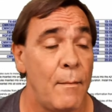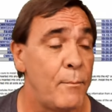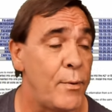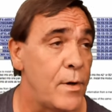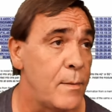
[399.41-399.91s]

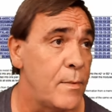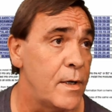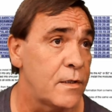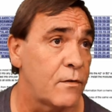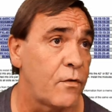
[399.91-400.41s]
Pretty
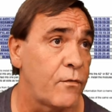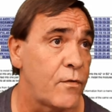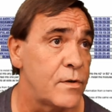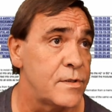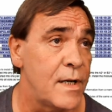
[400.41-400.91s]
much
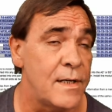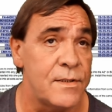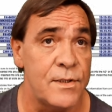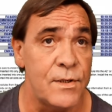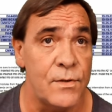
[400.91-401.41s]
for Zen
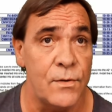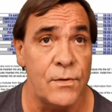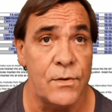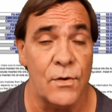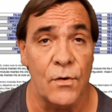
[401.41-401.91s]
2,
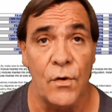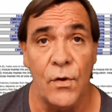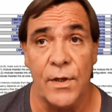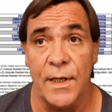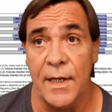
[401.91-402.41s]
you're
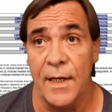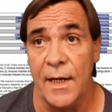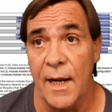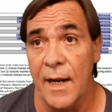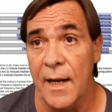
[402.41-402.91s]

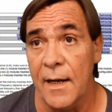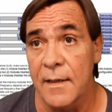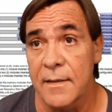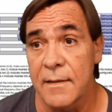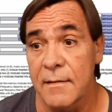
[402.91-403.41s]
looking
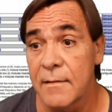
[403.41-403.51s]
at